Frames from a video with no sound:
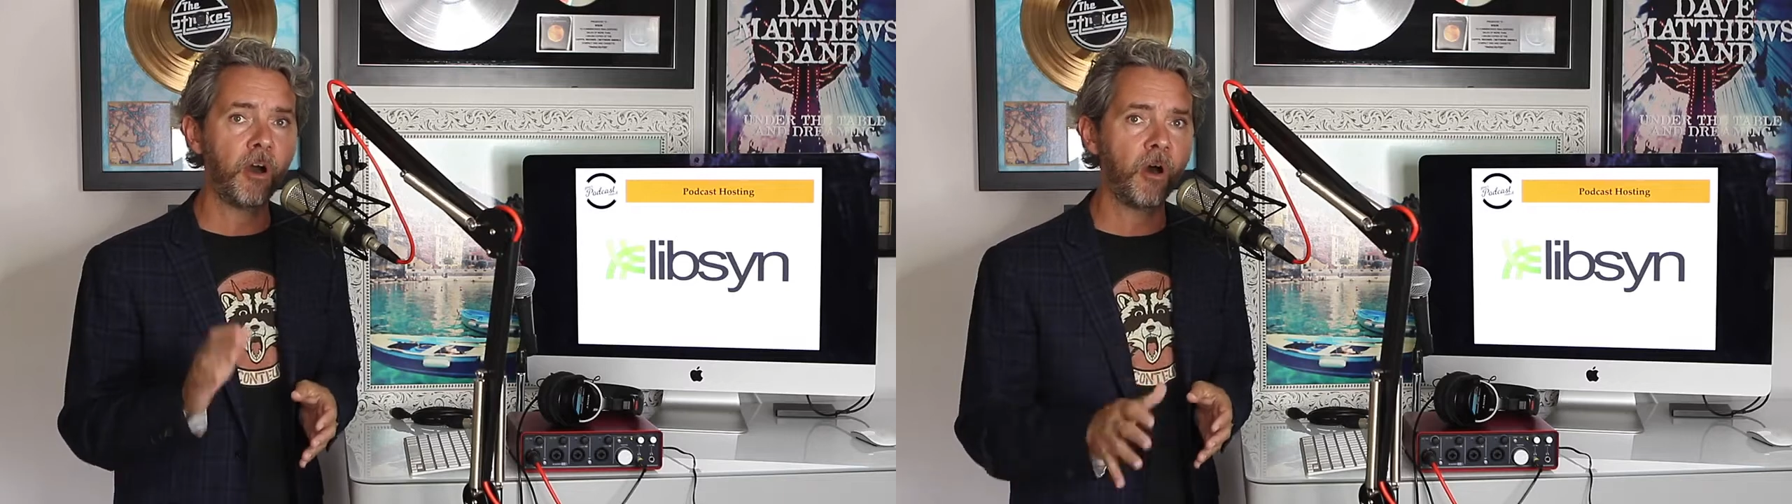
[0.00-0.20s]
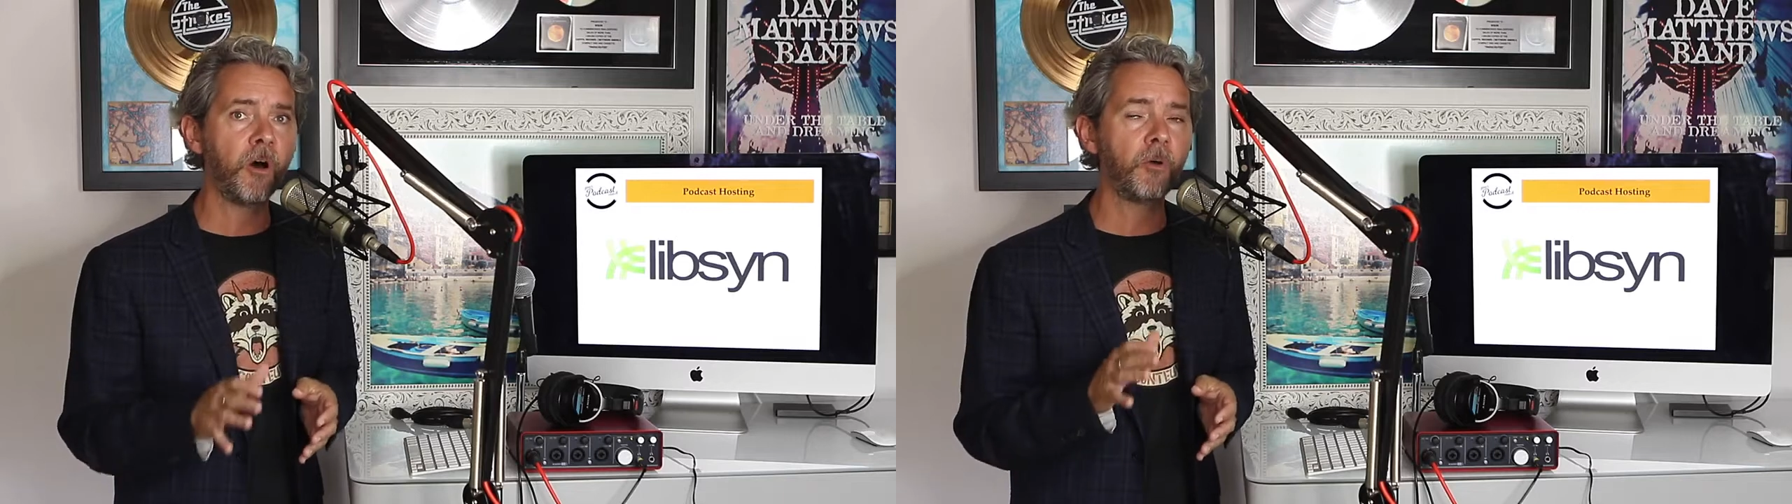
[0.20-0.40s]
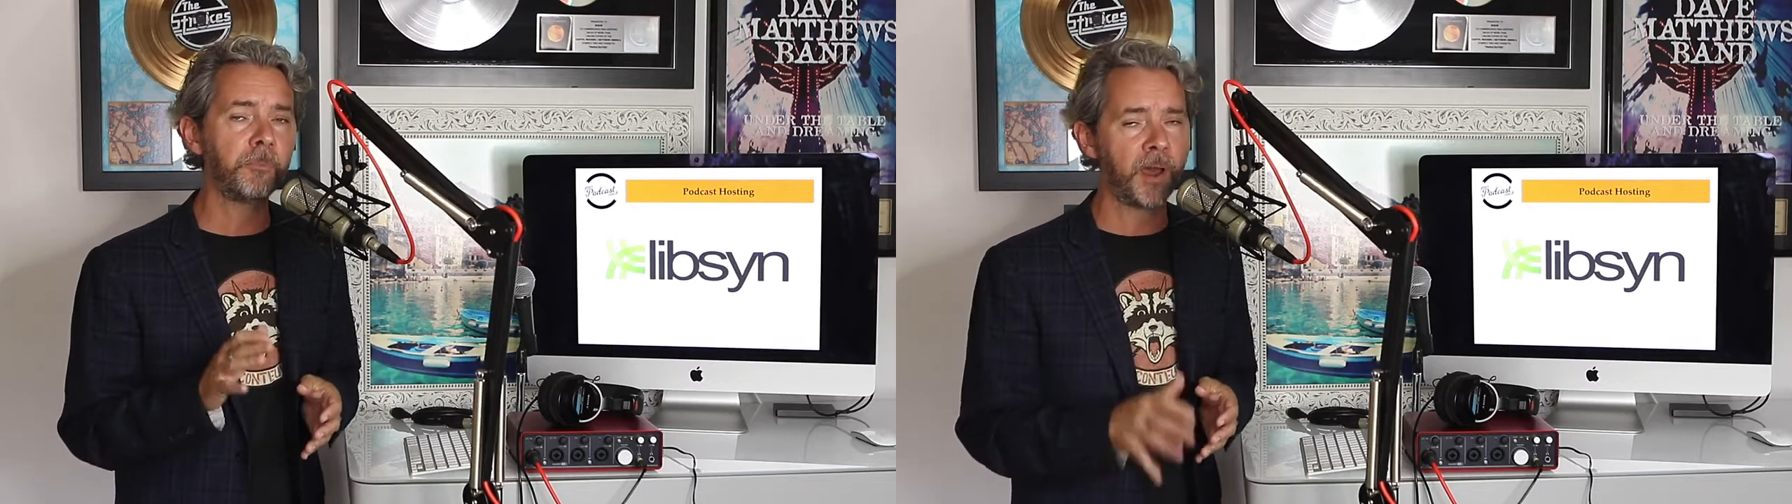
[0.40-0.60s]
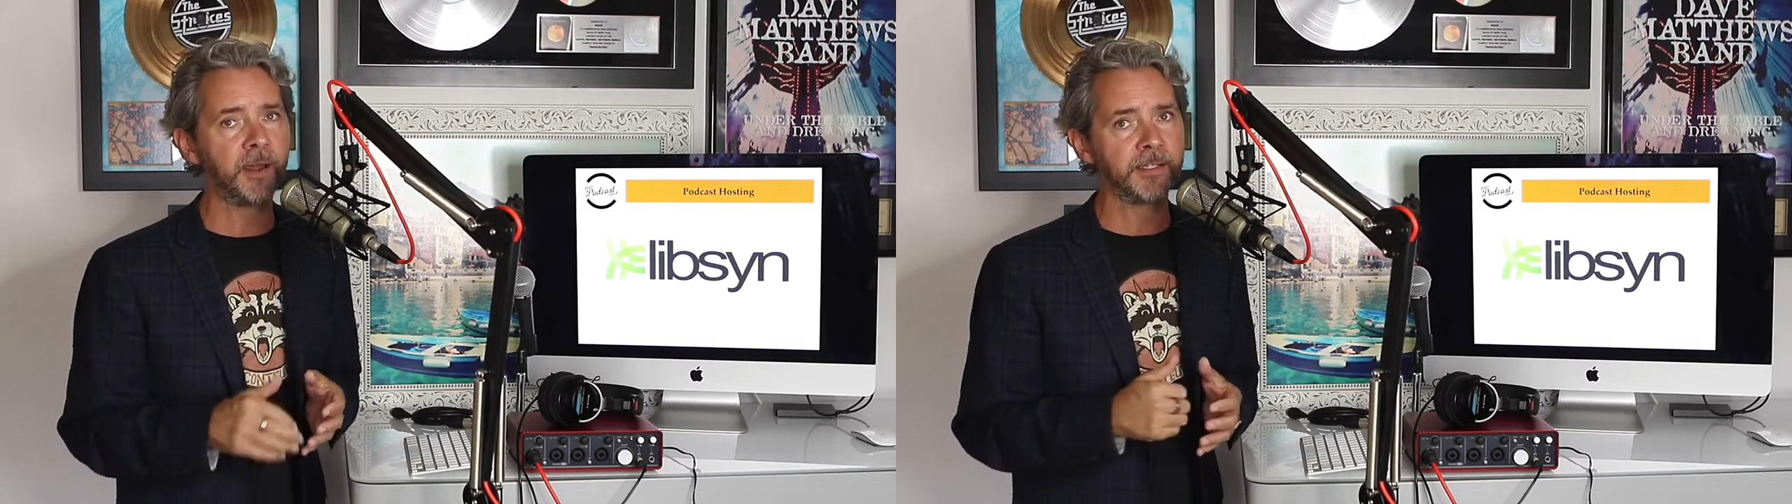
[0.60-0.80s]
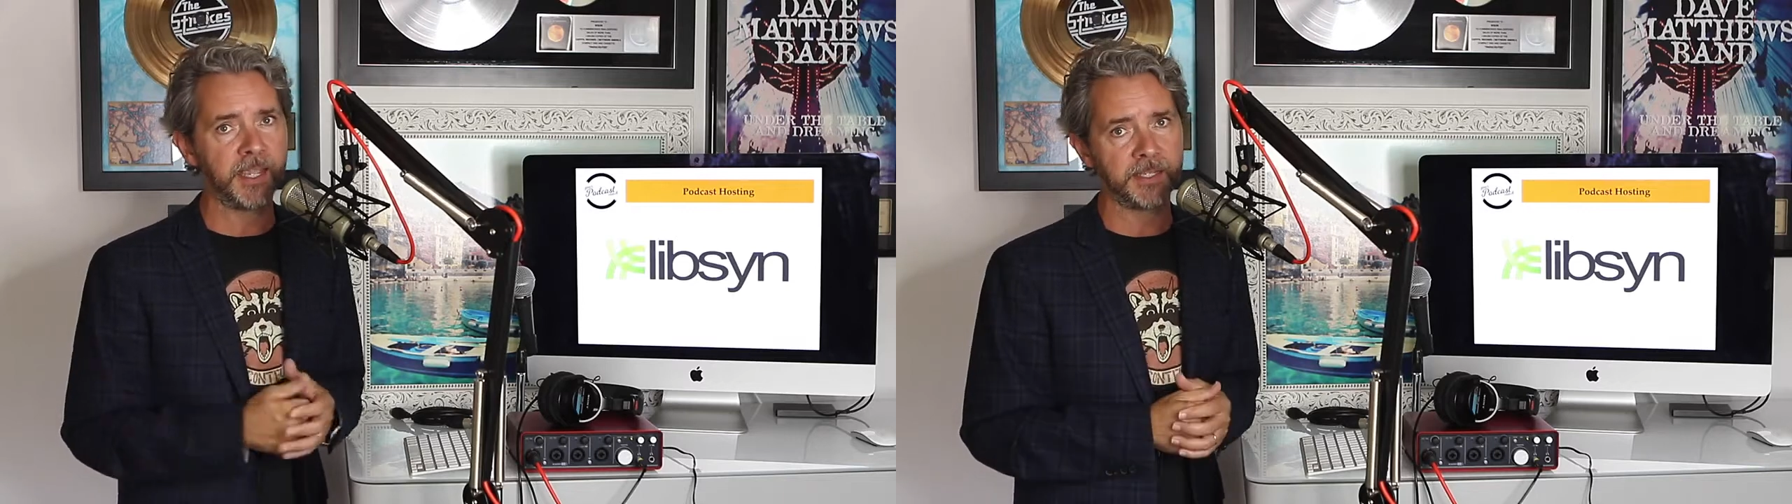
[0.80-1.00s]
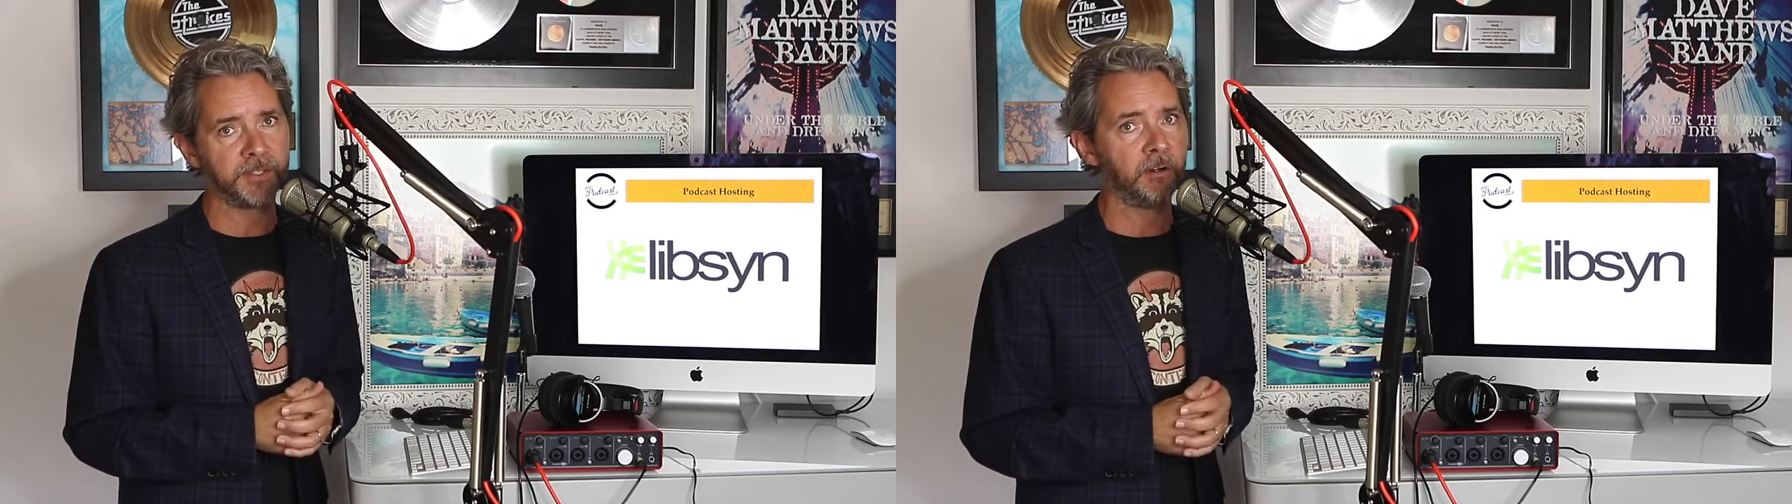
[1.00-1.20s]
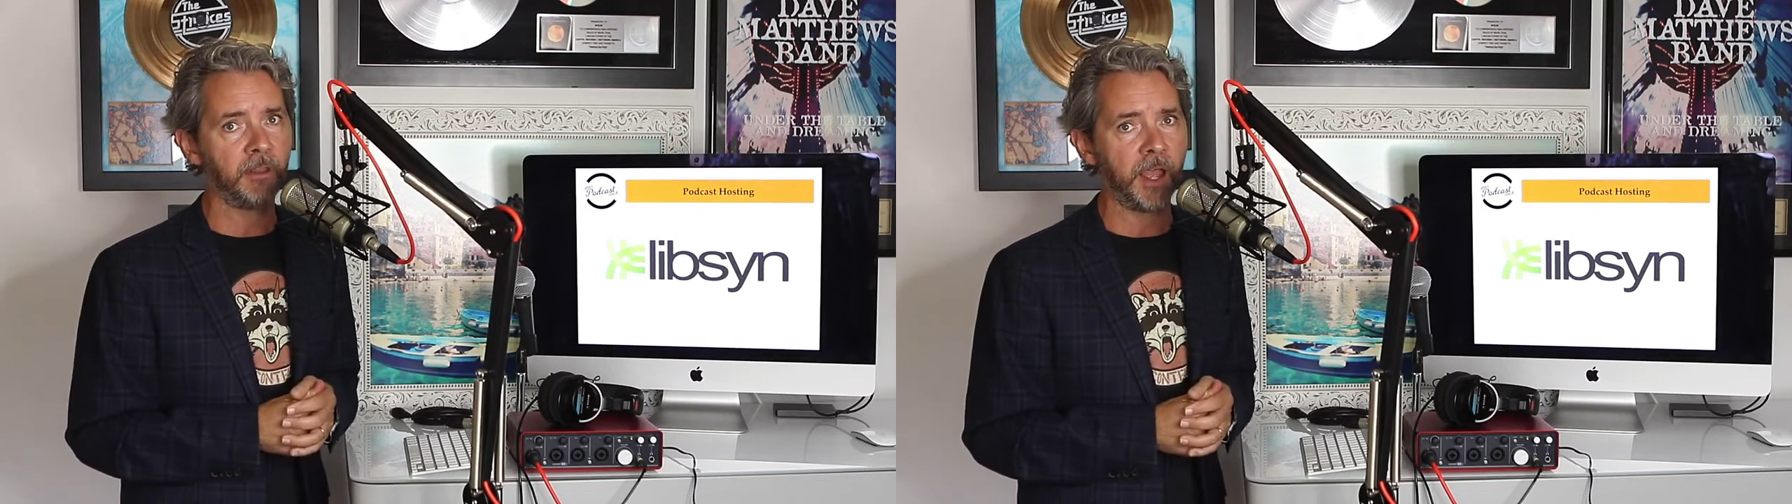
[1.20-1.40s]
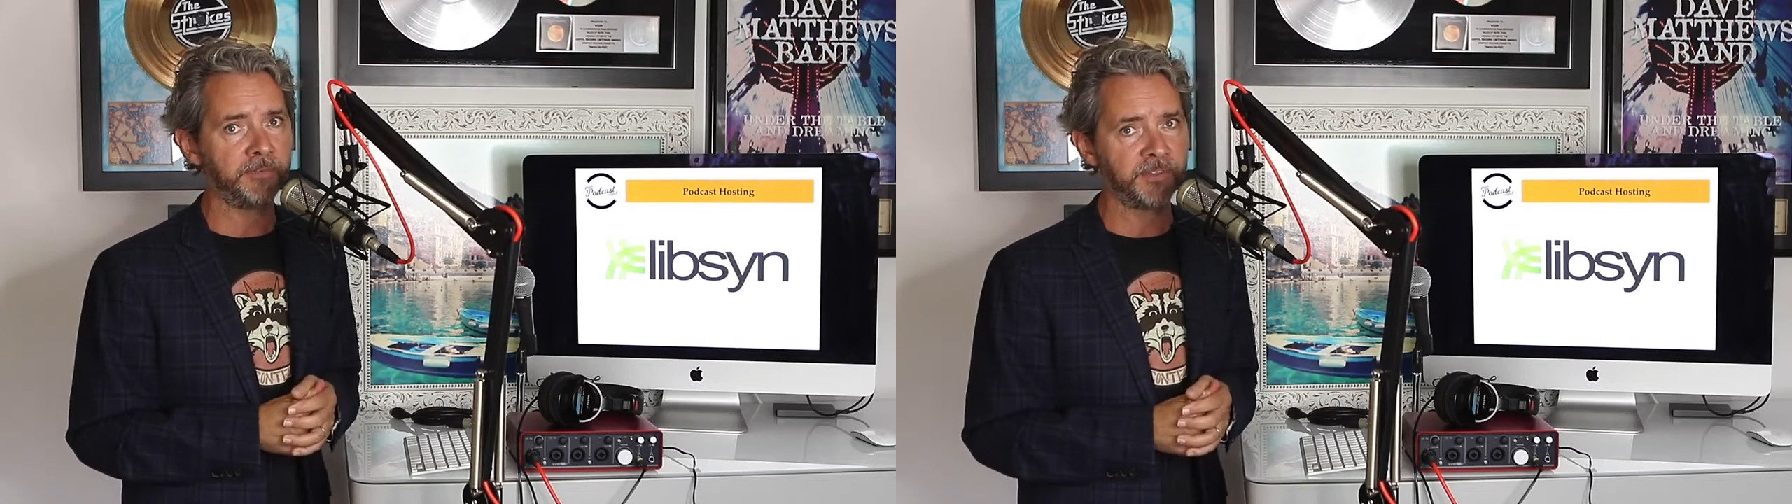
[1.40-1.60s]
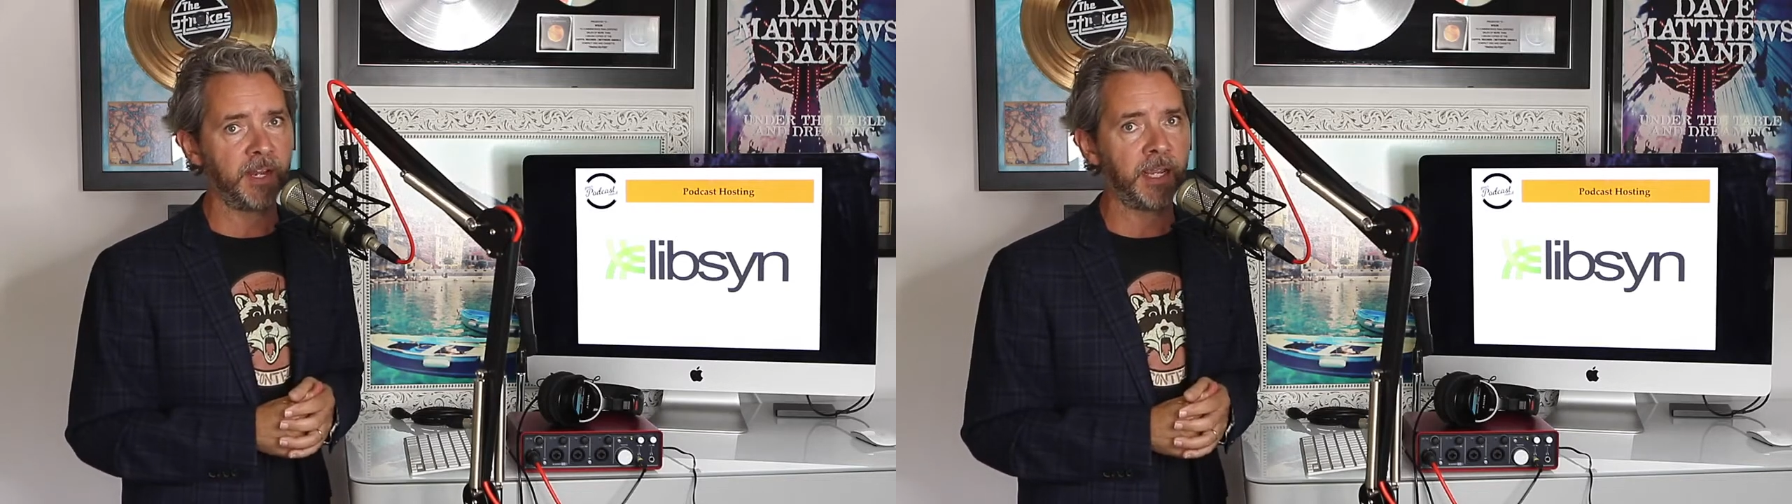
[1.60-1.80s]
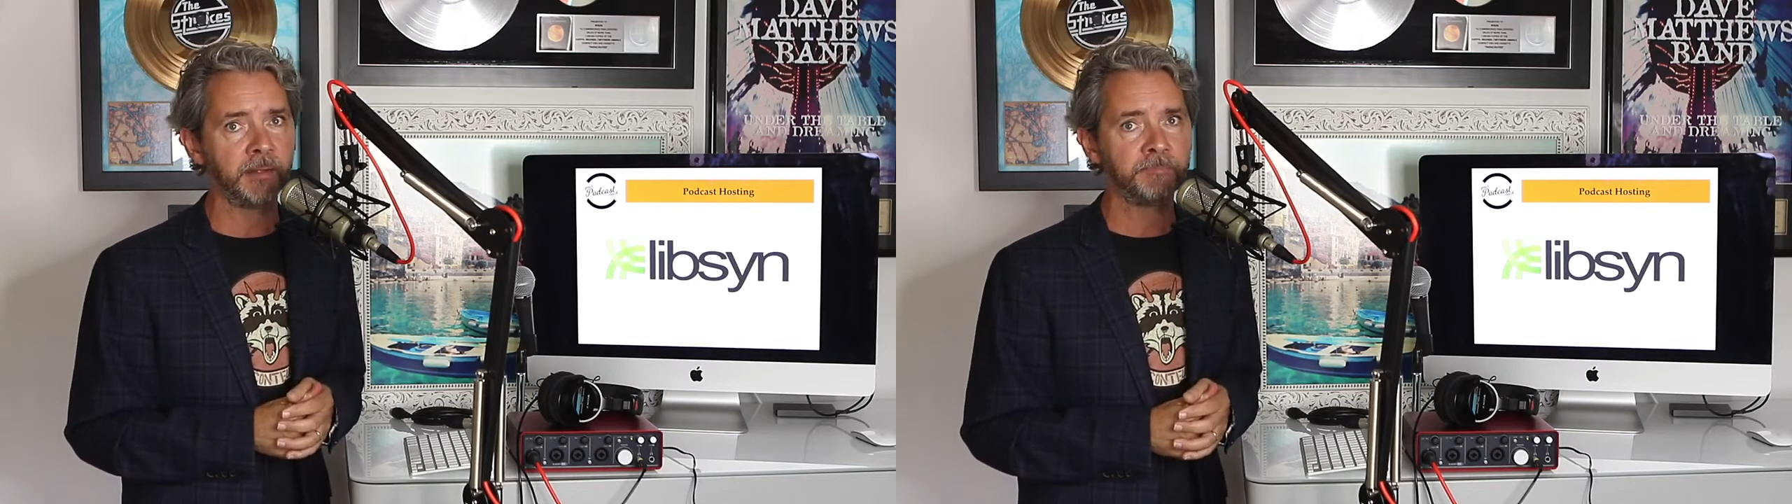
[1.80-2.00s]
all podcasts that are live
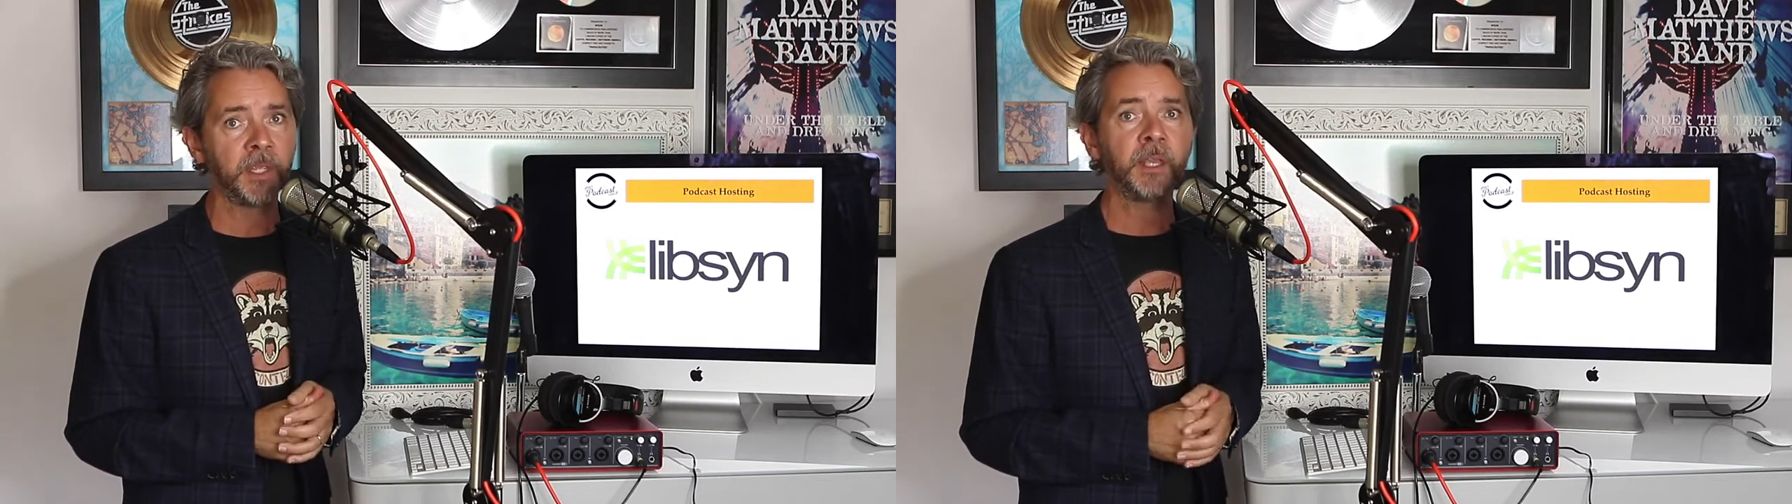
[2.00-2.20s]
today.